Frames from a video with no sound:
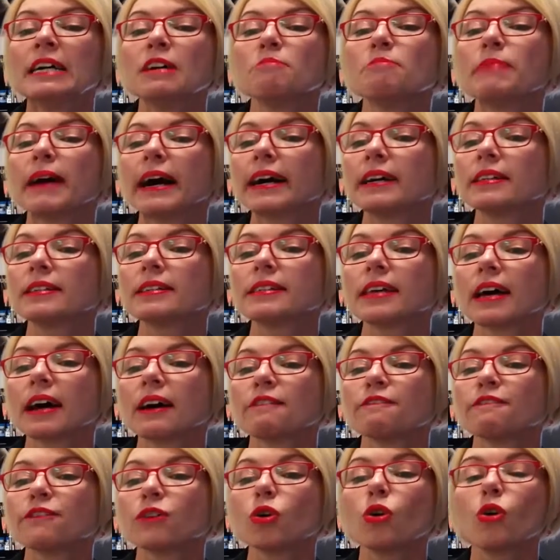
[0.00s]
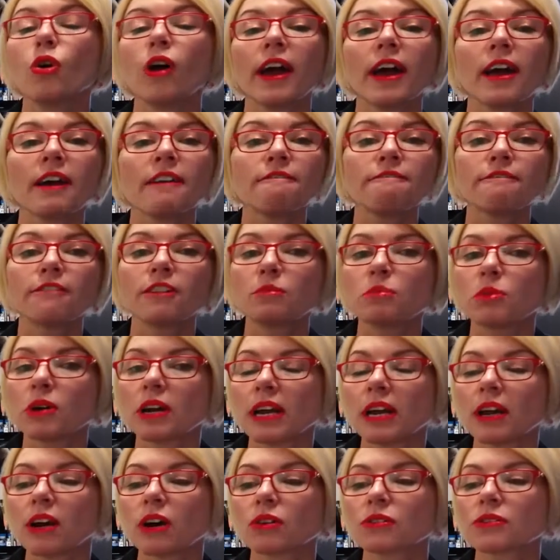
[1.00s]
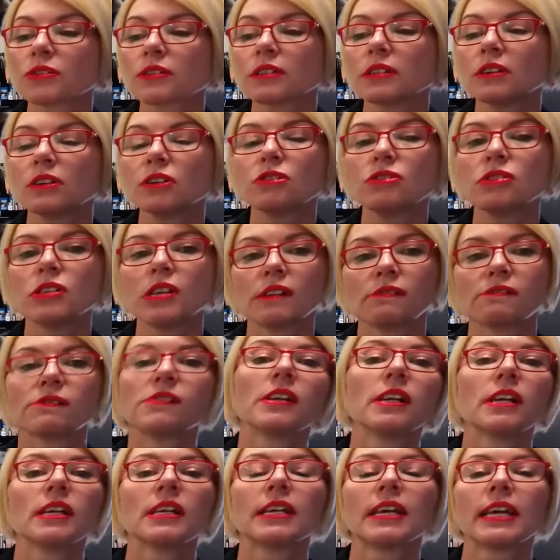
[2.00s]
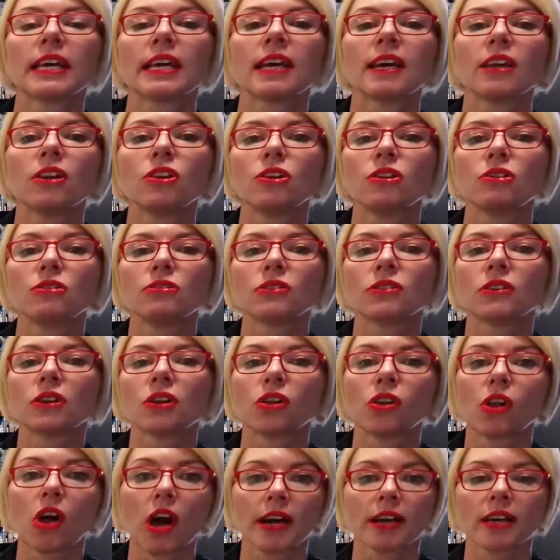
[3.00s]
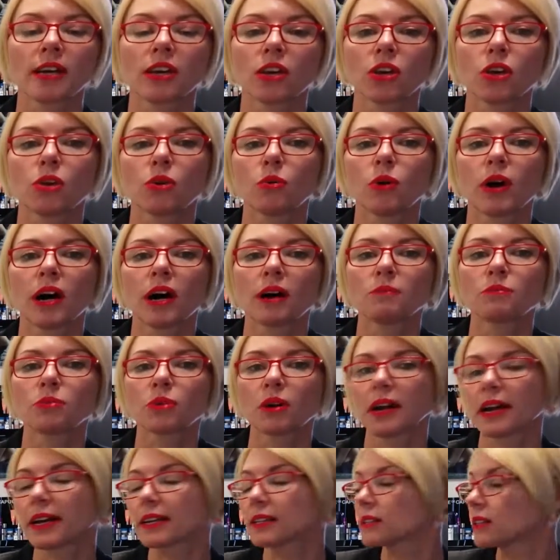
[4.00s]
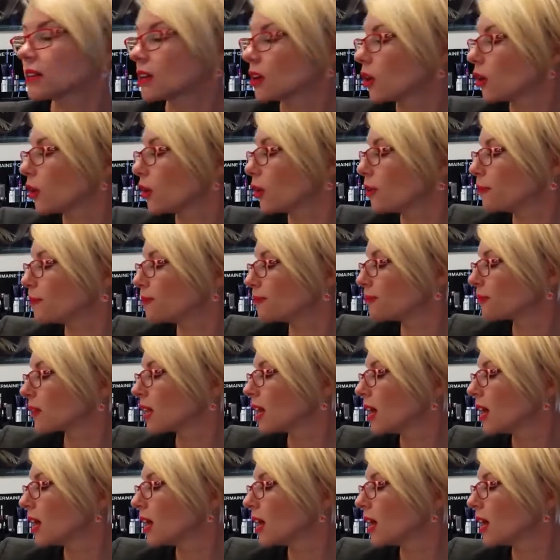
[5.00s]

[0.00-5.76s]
But for everybody else, you definitely can use the Glycocure products at home.